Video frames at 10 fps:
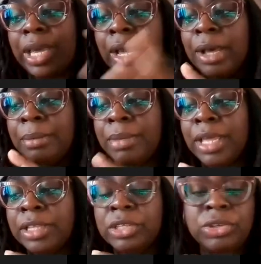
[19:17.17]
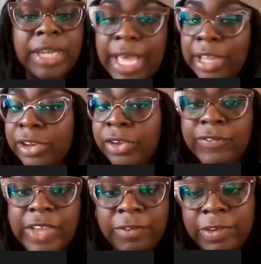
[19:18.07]
And then you could add your
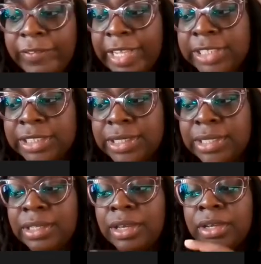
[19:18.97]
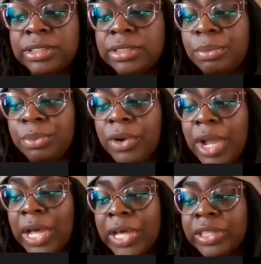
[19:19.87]
favorite veggies in there, some
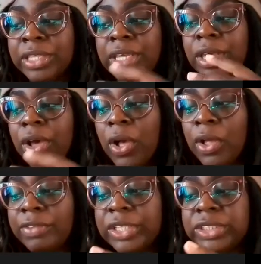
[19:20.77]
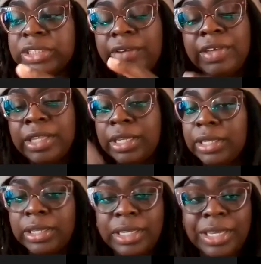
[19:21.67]
broth, all of that stuff, and then
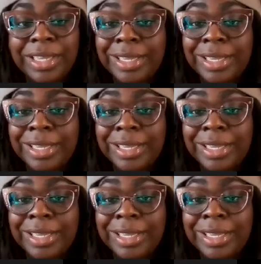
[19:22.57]
cook it.